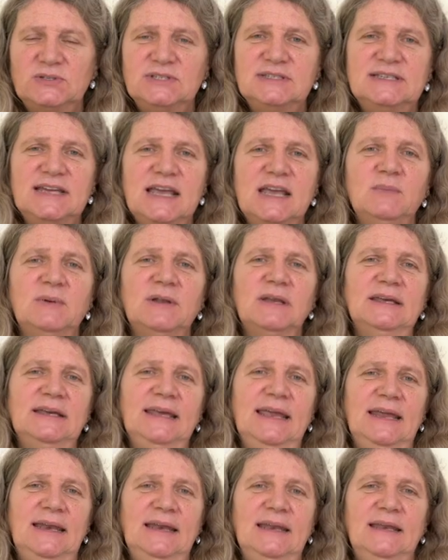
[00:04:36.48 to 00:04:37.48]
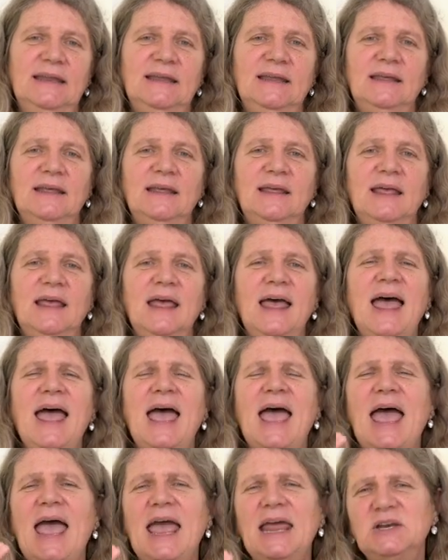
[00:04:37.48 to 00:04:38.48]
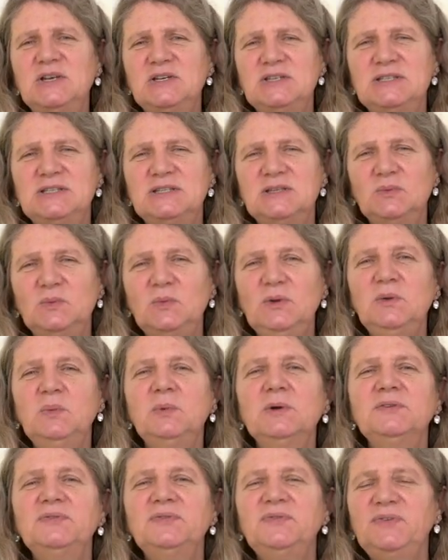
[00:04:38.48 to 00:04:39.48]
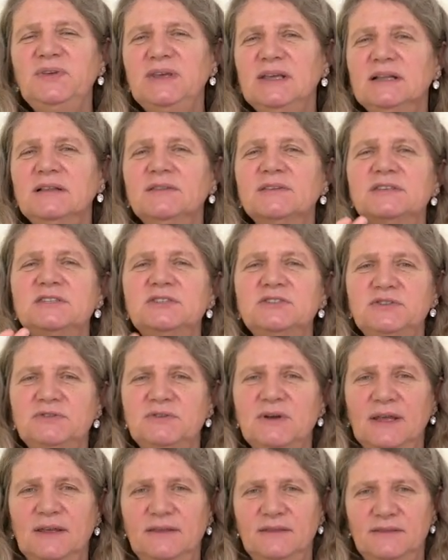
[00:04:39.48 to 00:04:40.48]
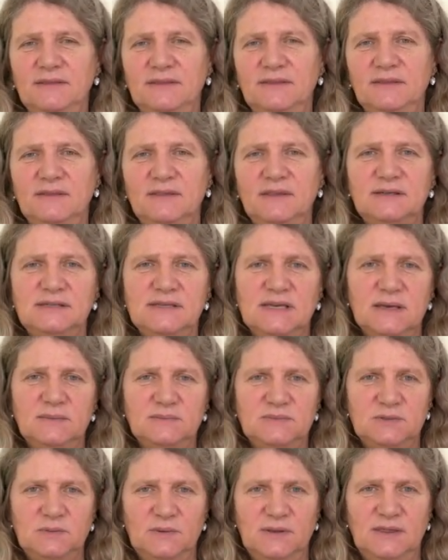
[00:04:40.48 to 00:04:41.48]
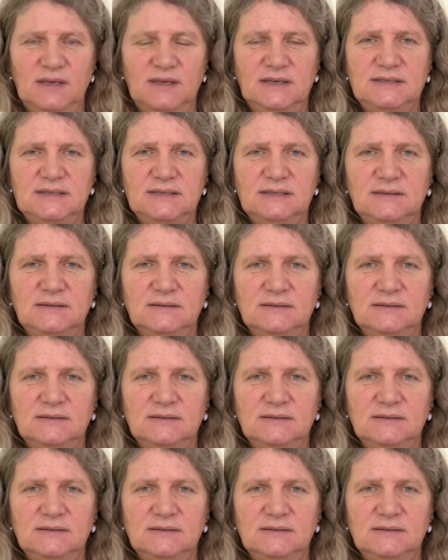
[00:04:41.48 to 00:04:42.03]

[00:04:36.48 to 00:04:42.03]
stable again. And we will feel the strength that comes with it.